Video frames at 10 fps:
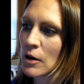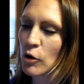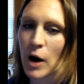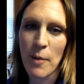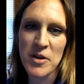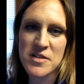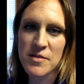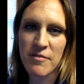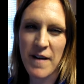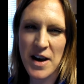grabbing
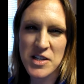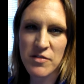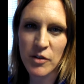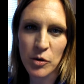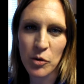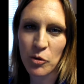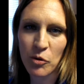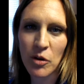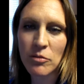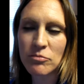some fast
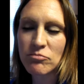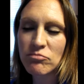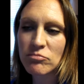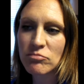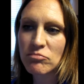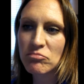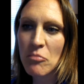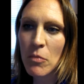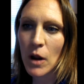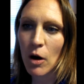food
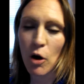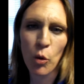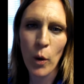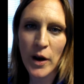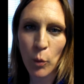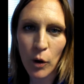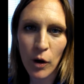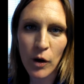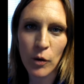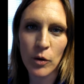on the way to
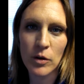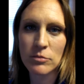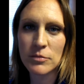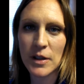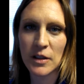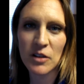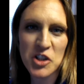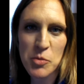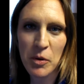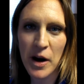work or
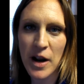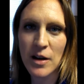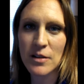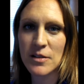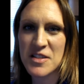lunch break